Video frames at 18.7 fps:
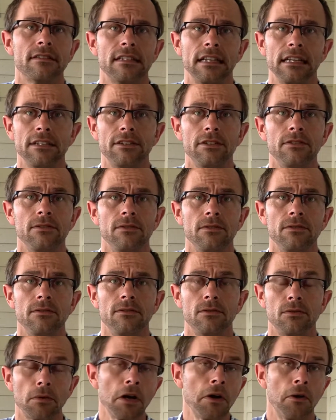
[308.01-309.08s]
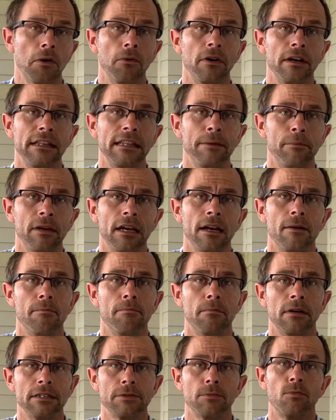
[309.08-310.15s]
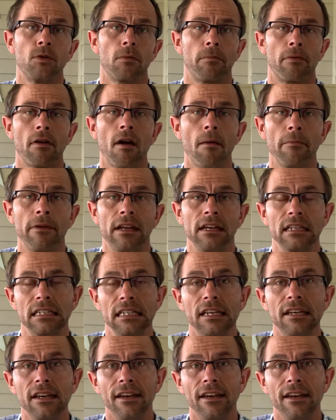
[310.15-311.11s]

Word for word: they do grow and they become much more prominent.